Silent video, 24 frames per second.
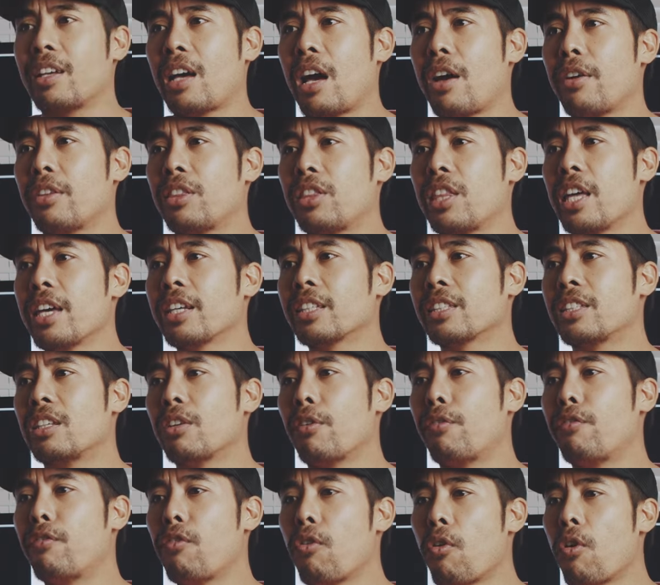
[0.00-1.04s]
I think
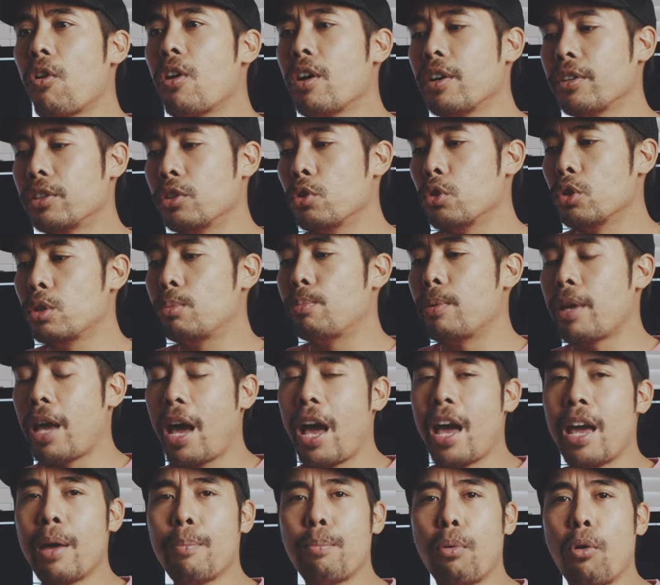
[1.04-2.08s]
the four
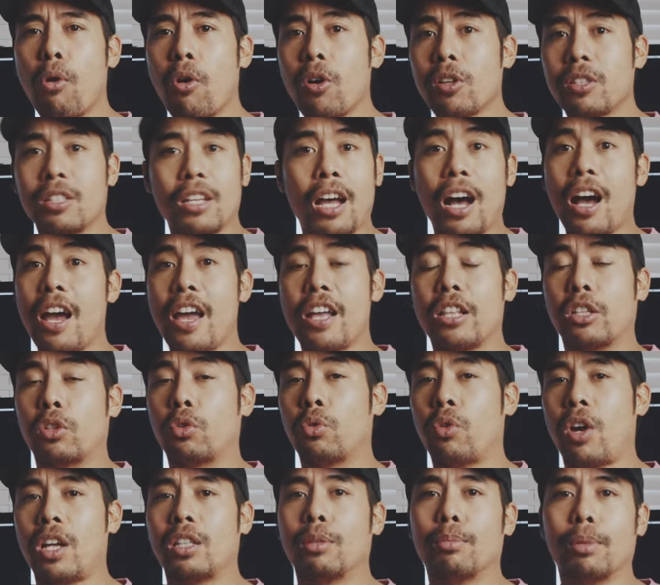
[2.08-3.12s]
USB-A ports are
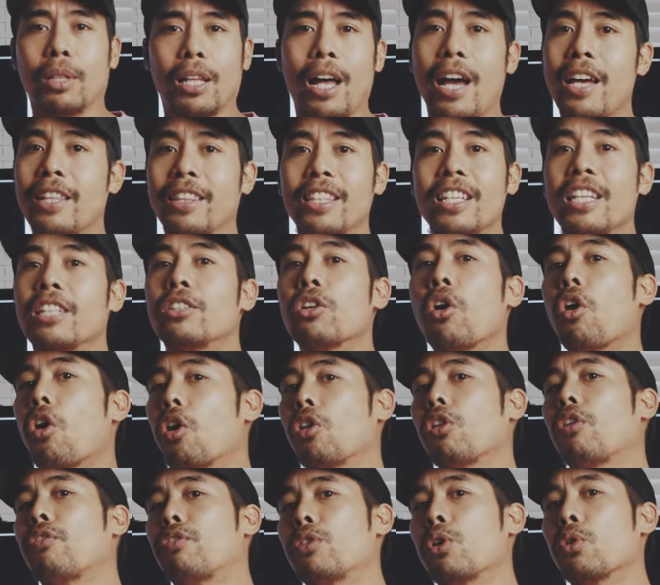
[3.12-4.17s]
incredible. I need
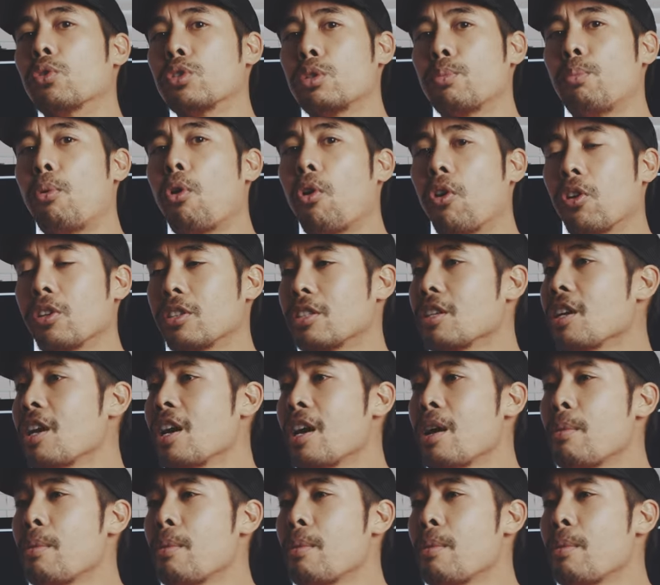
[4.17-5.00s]
all of those ports.